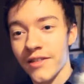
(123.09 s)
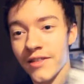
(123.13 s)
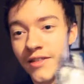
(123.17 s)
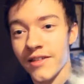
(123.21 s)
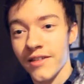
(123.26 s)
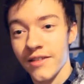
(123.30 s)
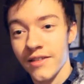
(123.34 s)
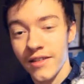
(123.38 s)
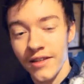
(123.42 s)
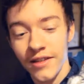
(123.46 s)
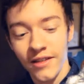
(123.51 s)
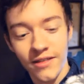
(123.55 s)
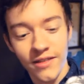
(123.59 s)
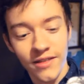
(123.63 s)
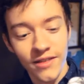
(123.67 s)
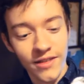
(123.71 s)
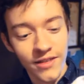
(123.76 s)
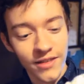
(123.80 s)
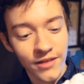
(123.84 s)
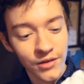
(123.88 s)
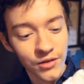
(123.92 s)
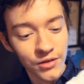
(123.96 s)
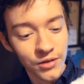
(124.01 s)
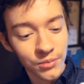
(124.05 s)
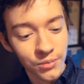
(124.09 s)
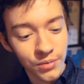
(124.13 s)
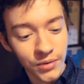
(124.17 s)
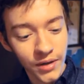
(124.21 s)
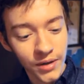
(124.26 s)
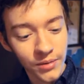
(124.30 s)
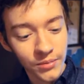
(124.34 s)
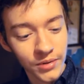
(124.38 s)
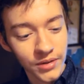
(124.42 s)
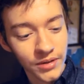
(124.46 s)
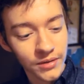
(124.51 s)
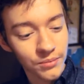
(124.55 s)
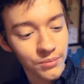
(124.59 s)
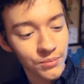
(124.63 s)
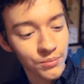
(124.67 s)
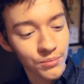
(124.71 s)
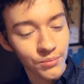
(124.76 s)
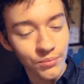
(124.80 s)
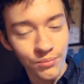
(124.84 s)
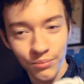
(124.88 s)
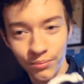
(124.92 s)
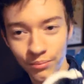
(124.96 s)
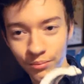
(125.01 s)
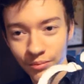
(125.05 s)
this is. You can probably
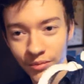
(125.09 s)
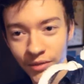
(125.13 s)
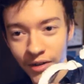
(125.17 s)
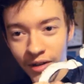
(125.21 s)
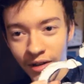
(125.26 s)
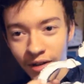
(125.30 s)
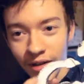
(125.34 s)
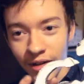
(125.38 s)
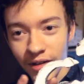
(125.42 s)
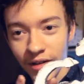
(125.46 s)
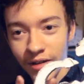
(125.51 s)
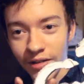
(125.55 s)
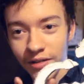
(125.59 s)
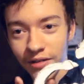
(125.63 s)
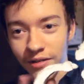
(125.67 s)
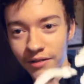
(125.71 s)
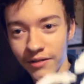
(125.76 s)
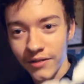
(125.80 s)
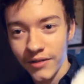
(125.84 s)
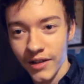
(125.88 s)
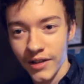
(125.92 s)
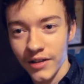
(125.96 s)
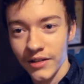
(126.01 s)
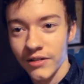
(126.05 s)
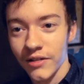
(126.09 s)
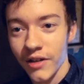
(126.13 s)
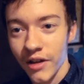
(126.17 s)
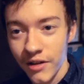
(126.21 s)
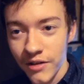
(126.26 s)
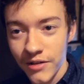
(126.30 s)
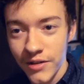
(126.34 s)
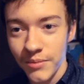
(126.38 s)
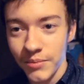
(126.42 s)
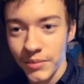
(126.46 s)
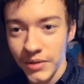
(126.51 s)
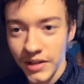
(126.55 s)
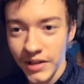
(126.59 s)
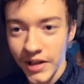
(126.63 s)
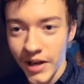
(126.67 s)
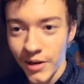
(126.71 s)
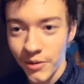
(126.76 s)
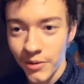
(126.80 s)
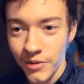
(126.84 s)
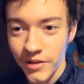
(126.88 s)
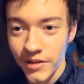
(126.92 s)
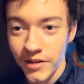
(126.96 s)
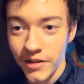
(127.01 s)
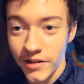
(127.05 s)
like knock somebody
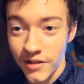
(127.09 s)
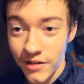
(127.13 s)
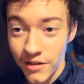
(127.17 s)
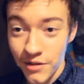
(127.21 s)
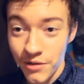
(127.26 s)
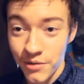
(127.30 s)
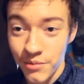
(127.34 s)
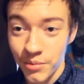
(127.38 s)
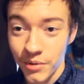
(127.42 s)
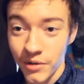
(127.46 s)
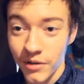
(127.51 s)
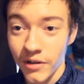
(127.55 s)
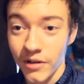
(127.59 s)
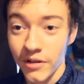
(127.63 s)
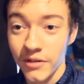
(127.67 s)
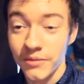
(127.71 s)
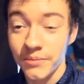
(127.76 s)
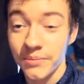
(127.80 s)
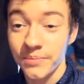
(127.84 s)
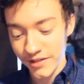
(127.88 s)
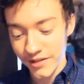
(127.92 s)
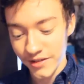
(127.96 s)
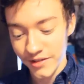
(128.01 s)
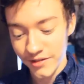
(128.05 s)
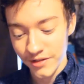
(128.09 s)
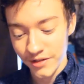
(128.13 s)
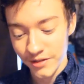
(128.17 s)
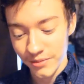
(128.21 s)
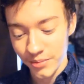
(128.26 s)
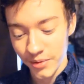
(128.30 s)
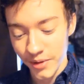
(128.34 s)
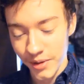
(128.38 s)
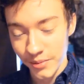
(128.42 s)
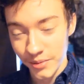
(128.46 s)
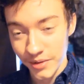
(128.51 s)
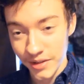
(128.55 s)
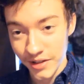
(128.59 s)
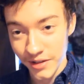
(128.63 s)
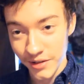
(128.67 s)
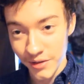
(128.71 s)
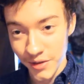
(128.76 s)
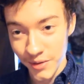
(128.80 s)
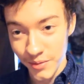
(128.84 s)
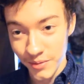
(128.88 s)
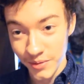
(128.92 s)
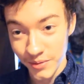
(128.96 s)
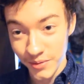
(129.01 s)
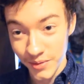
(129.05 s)
out with it. It's super hard. You could probably kill
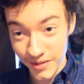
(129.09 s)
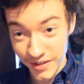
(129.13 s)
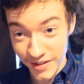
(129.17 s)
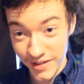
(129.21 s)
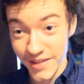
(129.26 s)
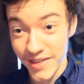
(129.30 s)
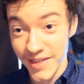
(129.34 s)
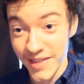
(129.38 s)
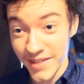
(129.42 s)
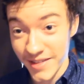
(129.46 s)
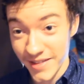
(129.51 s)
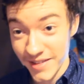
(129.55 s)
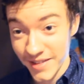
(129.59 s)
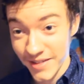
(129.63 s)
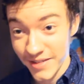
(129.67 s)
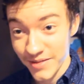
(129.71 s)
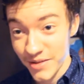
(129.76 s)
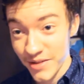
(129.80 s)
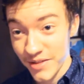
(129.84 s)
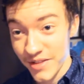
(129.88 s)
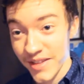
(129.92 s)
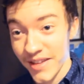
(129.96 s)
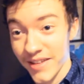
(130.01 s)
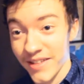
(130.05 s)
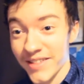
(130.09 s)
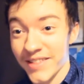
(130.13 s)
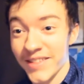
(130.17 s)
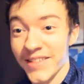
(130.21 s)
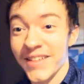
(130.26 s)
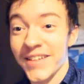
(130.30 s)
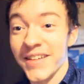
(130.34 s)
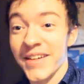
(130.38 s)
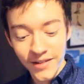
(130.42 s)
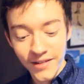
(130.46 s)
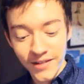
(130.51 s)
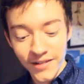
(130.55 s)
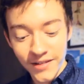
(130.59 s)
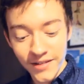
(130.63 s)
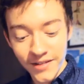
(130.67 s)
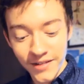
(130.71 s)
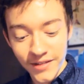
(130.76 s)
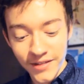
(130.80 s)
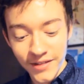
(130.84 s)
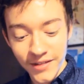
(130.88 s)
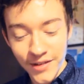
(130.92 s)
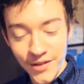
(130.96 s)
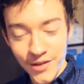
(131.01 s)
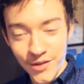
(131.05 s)
someone with this. I'm just saying.
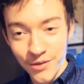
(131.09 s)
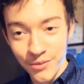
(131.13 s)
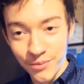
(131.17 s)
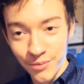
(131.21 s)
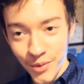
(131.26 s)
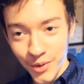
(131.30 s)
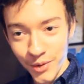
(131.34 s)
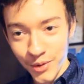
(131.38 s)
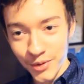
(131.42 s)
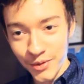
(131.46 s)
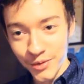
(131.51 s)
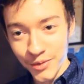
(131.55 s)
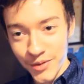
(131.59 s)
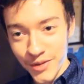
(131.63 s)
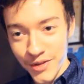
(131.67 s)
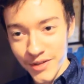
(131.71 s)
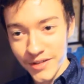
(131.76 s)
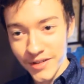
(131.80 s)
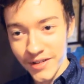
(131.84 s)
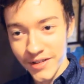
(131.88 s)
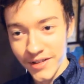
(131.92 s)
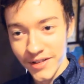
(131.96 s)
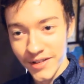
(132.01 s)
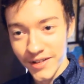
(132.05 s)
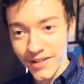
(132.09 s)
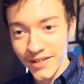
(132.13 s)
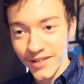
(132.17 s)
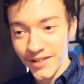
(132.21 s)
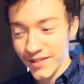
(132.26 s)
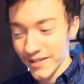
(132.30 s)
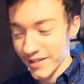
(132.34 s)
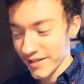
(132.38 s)
The mold was stuck